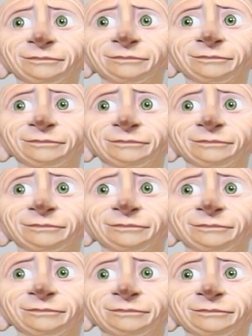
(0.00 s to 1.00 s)

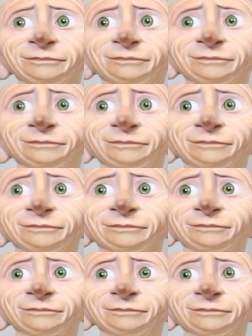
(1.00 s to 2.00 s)

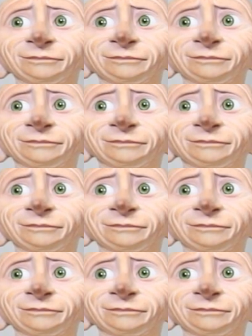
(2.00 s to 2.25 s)
[no speech]